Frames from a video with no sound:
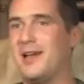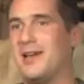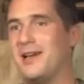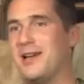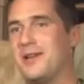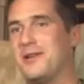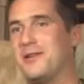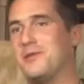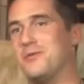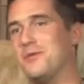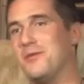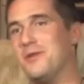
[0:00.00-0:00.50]

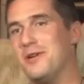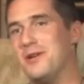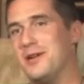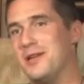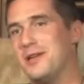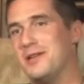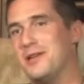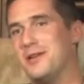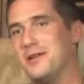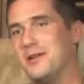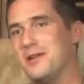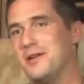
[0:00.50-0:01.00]
and
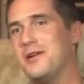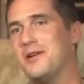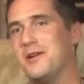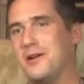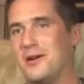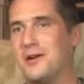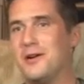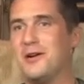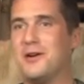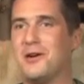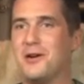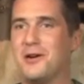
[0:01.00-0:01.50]
white
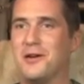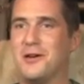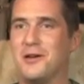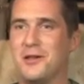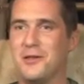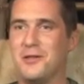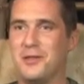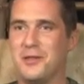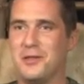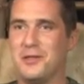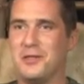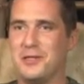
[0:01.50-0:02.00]
are
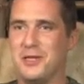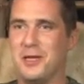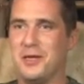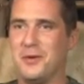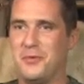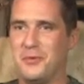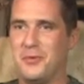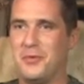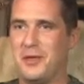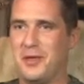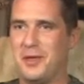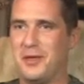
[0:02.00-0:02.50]
the
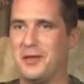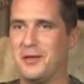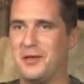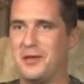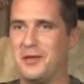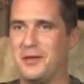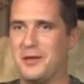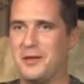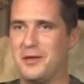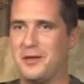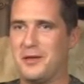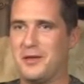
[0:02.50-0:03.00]
same. You can't thing.
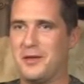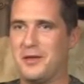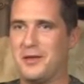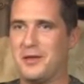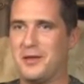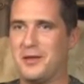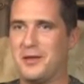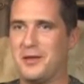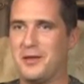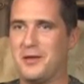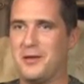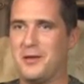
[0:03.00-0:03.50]
have light. You
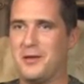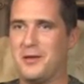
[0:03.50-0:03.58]
can't have